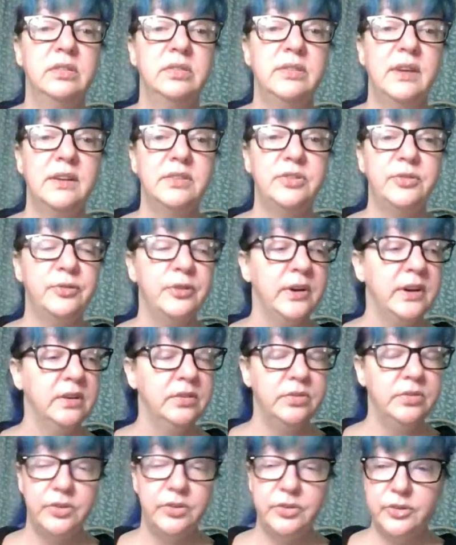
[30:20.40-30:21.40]
That's
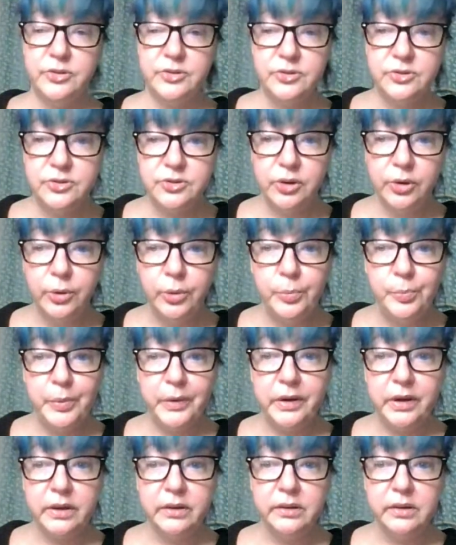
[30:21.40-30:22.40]
friggin'
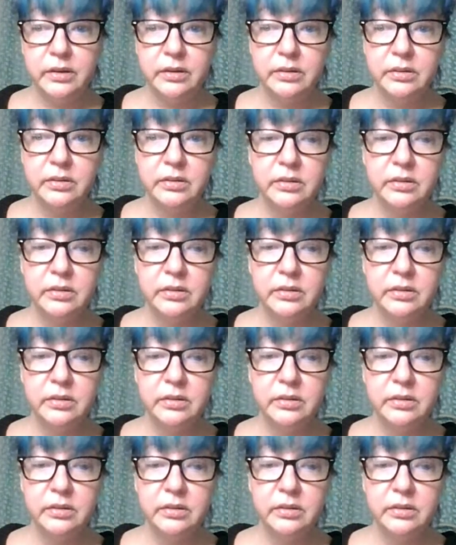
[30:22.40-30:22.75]
stupid.